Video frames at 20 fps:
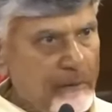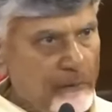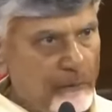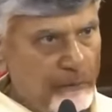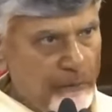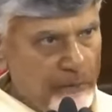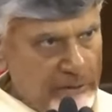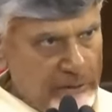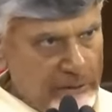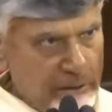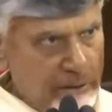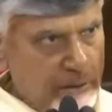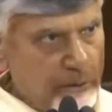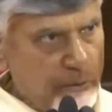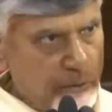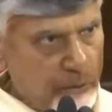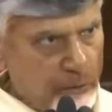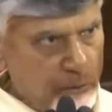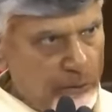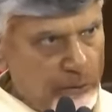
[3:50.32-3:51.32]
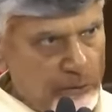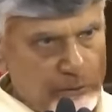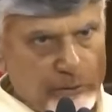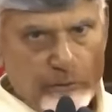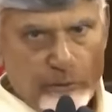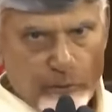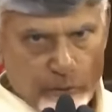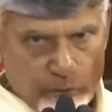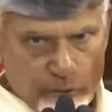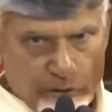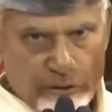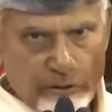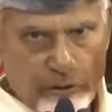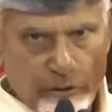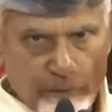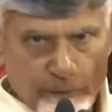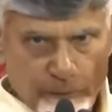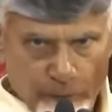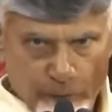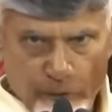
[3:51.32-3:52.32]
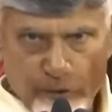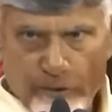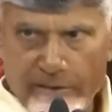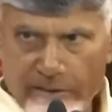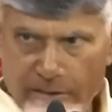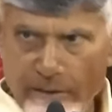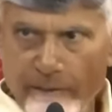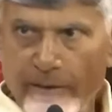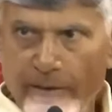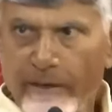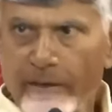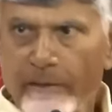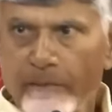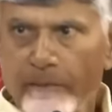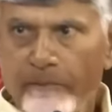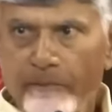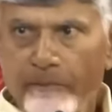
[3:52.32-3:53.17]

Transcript: Vision 2047.